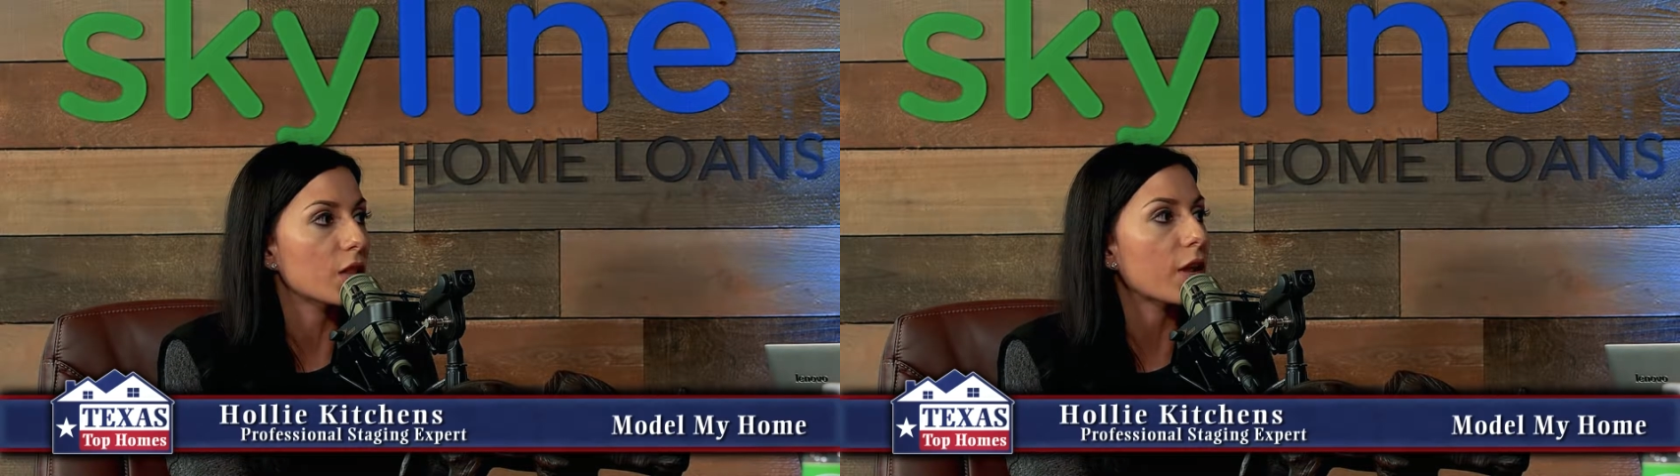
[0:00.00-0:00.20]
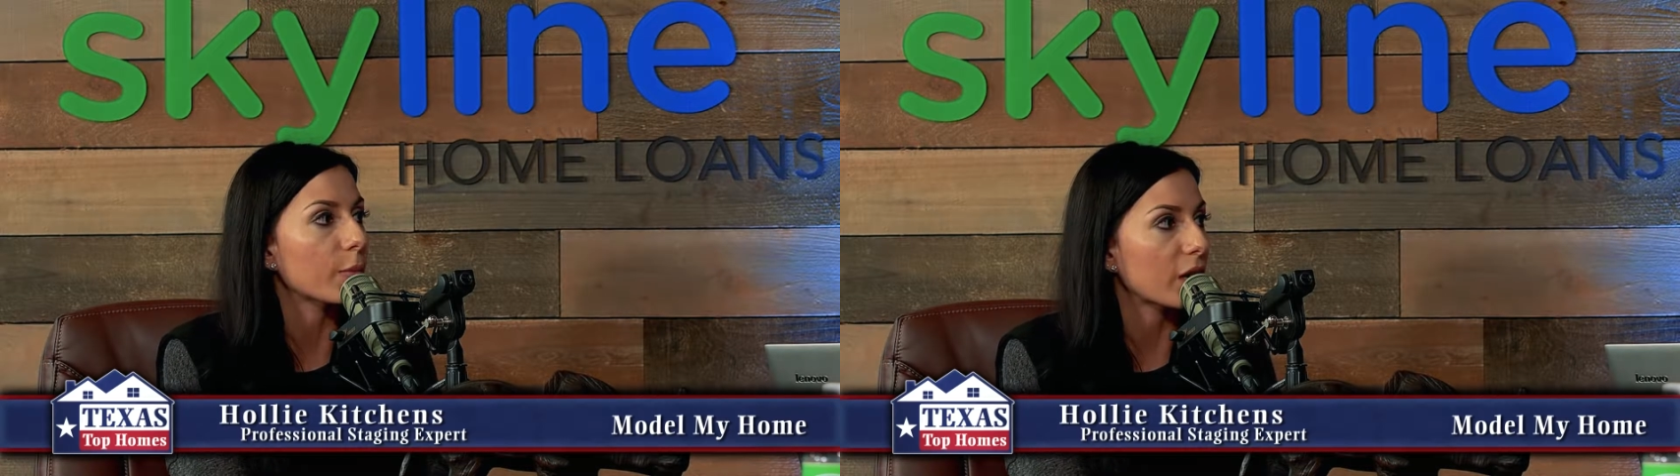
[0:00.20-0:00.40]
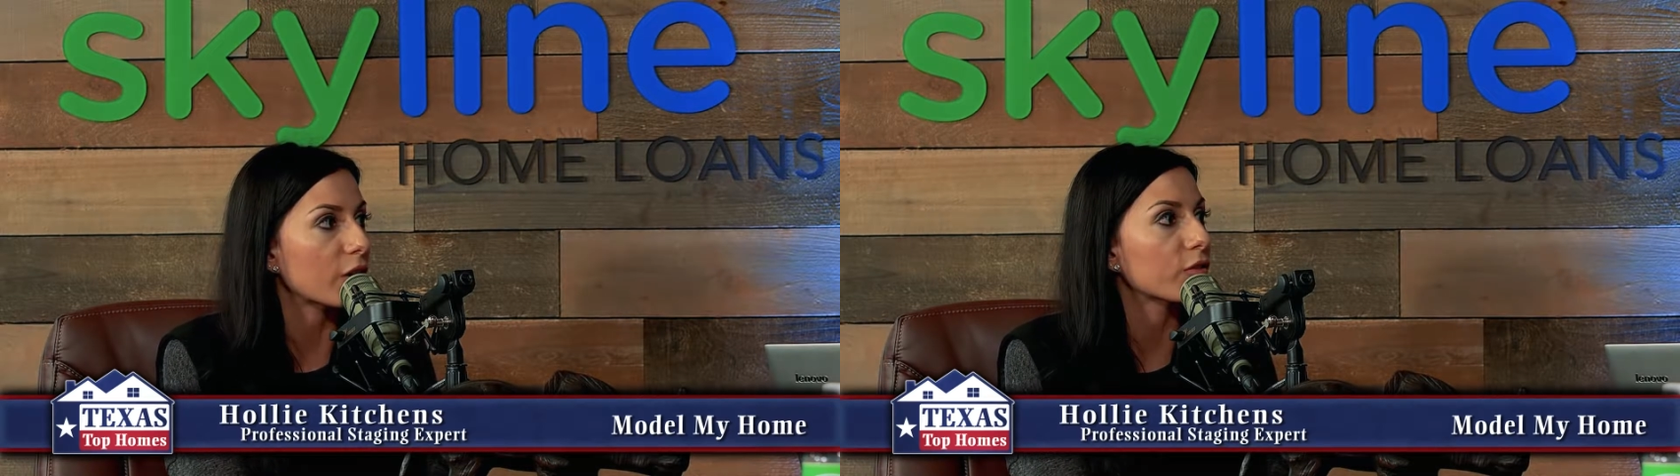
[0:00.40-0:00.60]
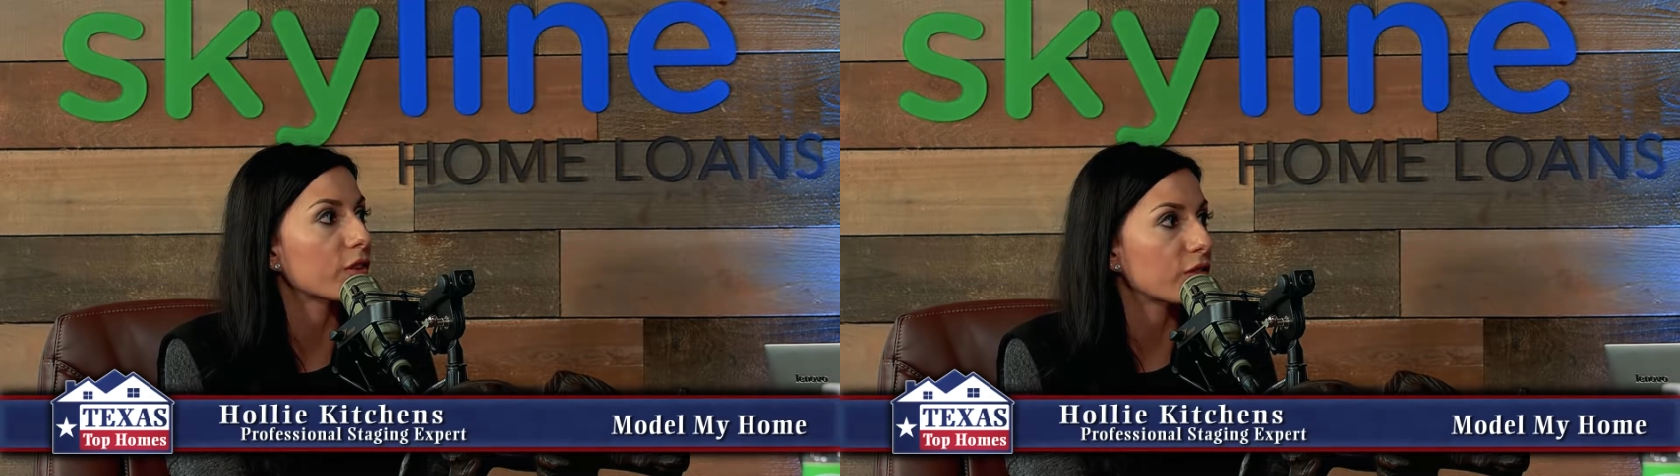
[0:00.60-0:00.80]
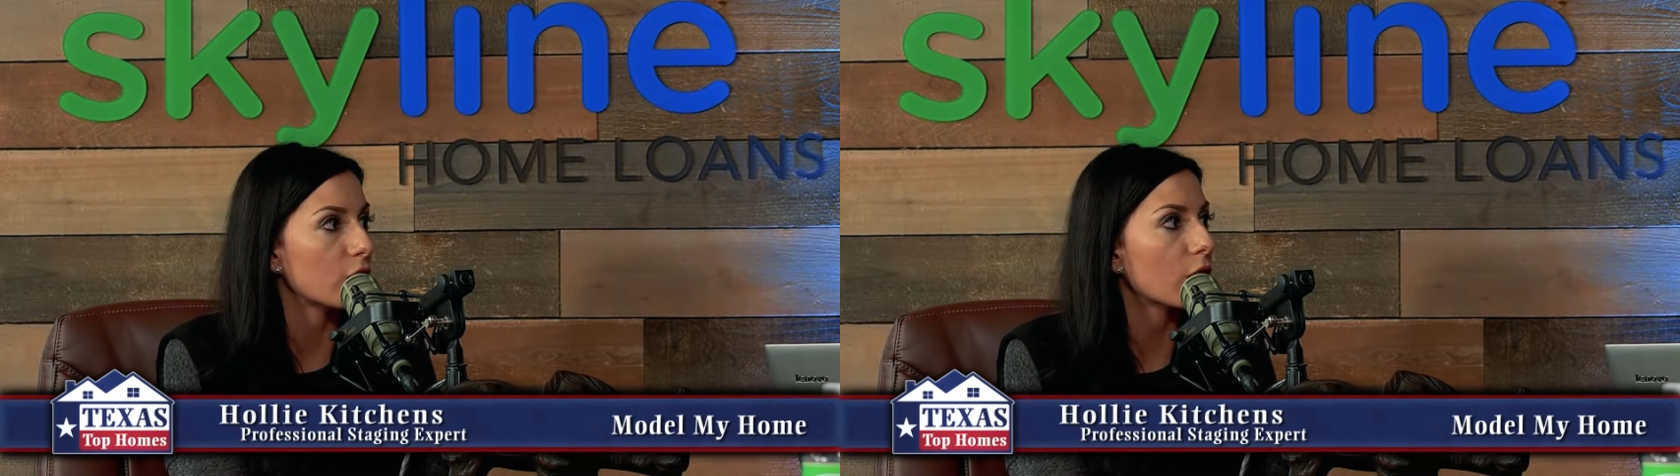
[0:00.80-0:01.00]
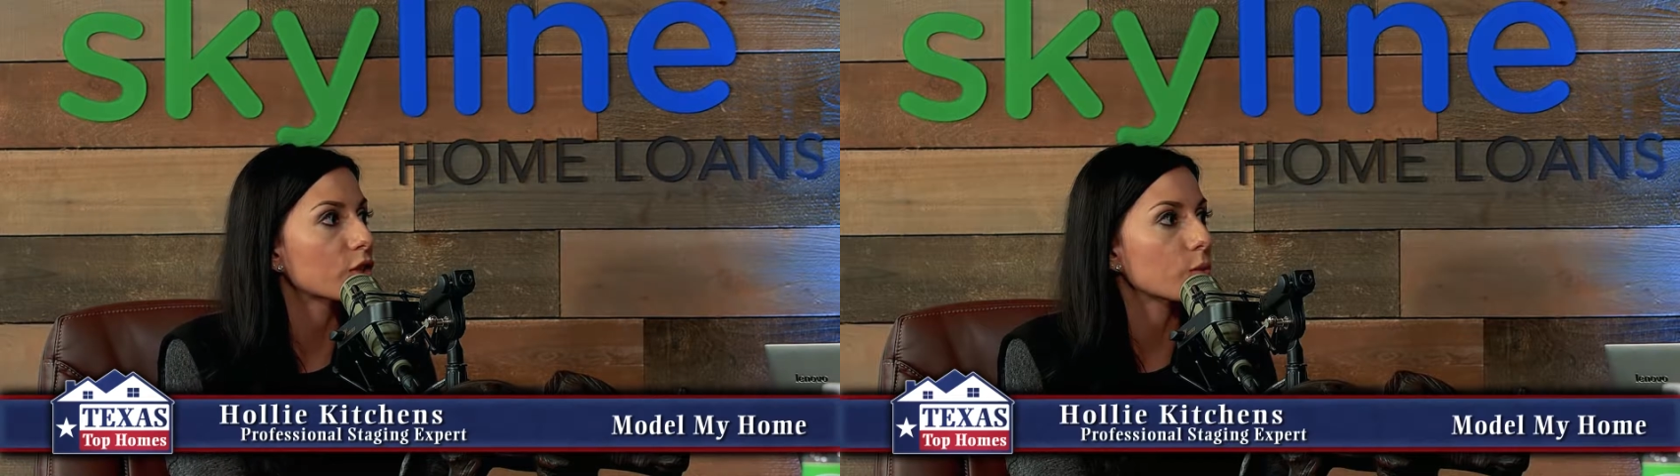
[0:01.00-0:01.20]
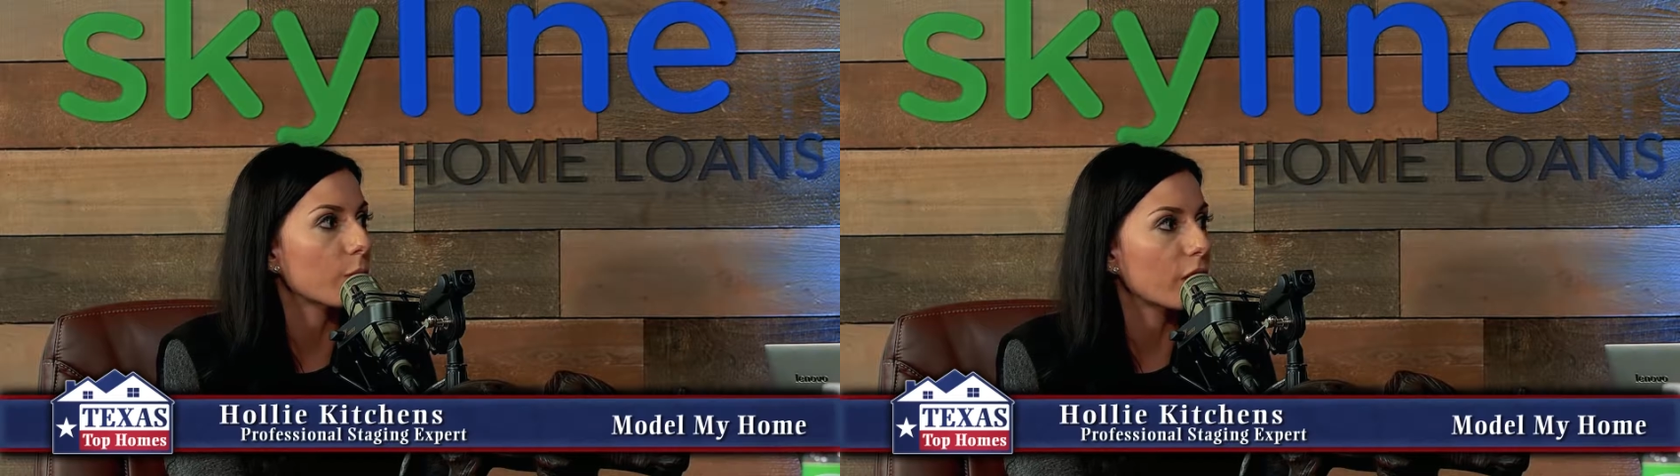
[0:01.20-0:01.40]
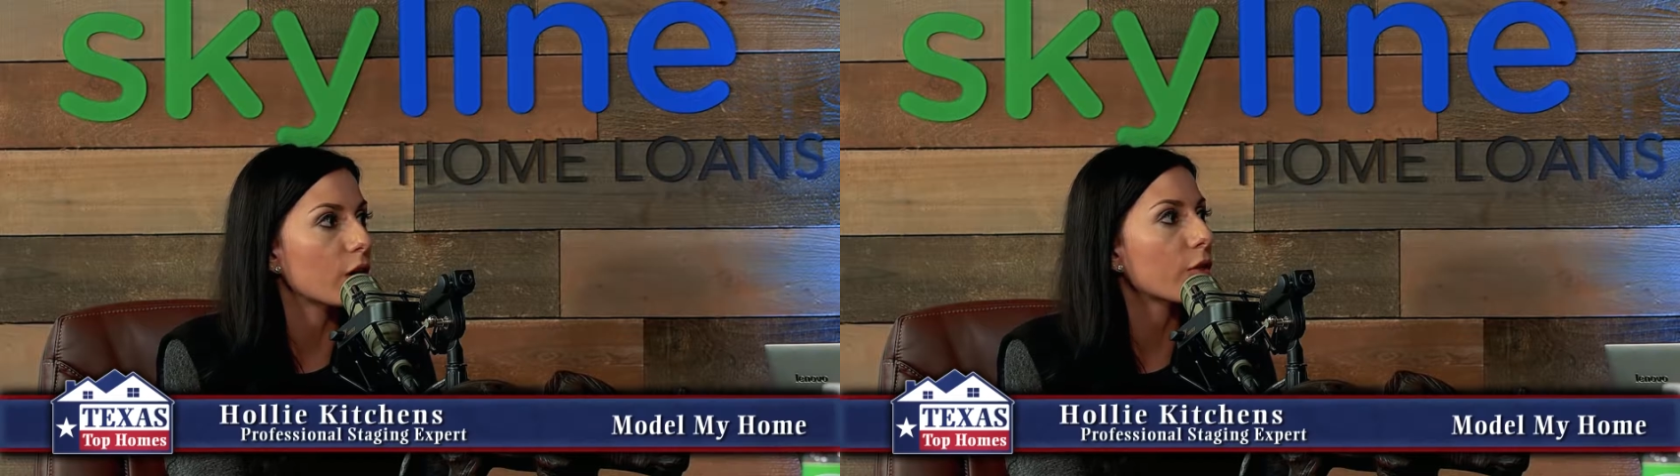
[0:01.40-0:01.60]
and that'll be $150 where
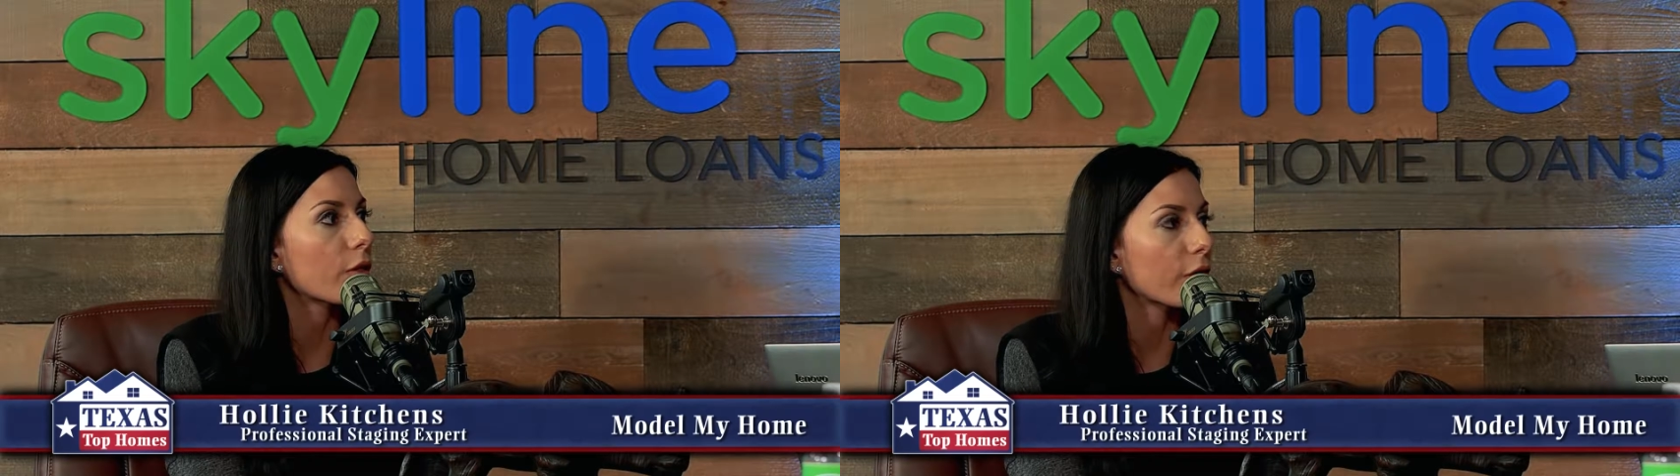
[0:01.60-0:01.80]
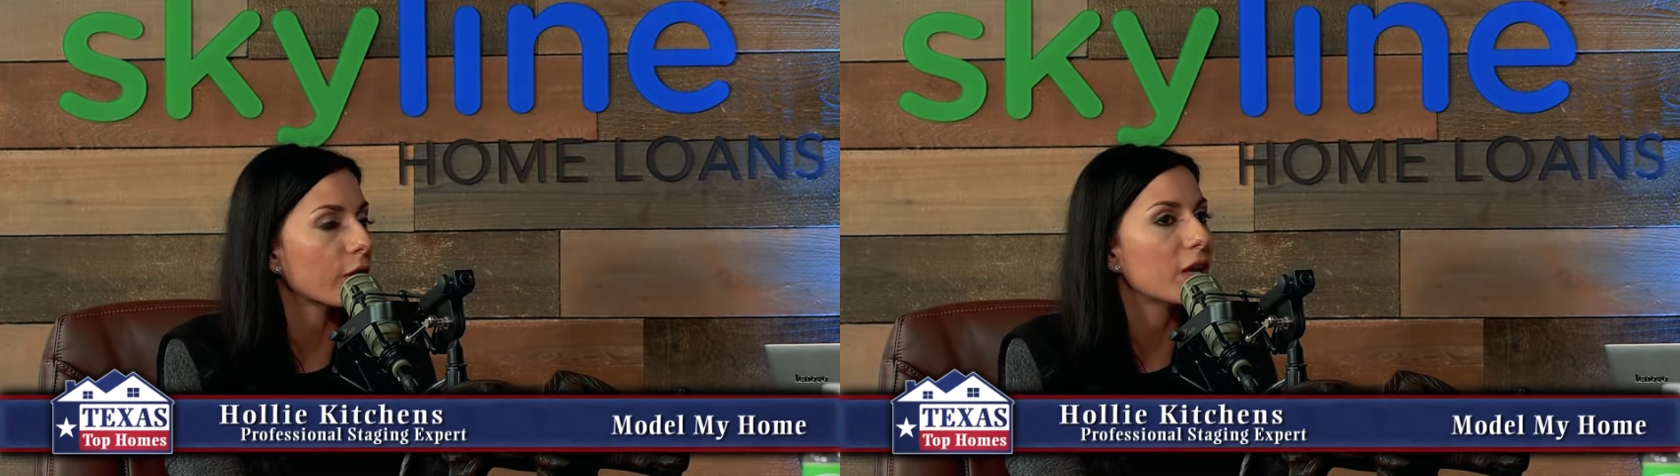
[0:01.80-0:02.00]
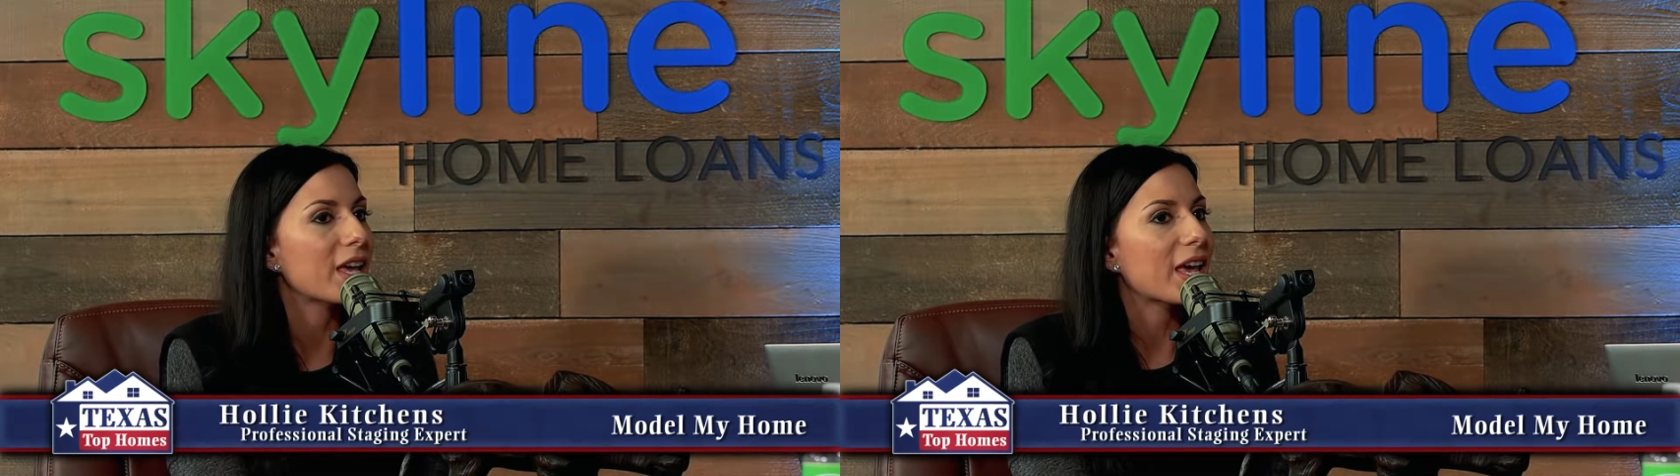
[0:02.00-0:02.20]
we can go through there.